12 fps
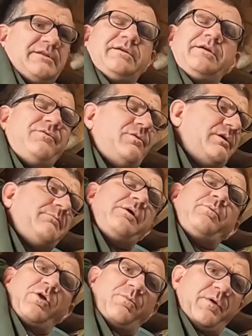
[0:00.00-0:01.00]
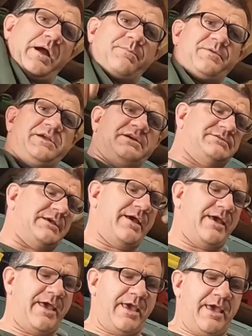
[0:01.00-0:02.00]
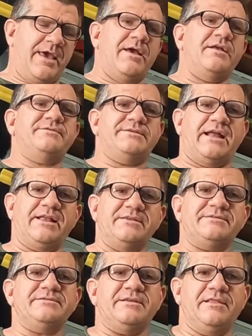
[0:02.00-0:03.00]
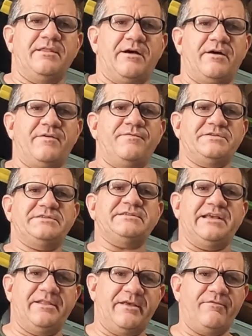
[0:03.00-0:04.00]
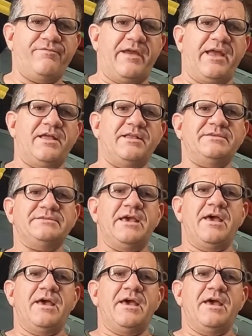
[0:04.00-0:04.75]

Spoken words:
in every one of my rental properties. Tenants love ceiling fans,